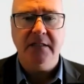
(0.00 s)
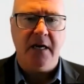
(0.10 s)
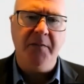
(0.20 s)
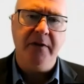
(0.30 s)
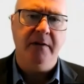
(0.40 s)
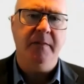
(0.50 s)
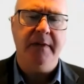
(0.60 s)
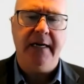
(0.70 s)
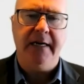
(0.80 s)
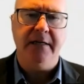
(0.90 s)
some of them
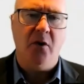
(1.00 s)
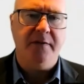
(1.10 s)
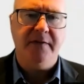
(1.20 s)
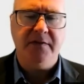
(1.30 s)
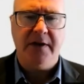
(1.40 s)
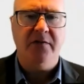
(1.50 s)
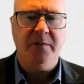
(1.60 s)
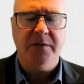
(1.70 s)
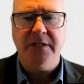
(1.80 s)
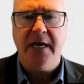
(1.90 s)
north of
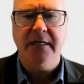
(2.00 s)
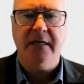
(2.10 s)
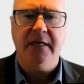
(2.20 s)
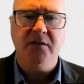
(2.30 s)
7%,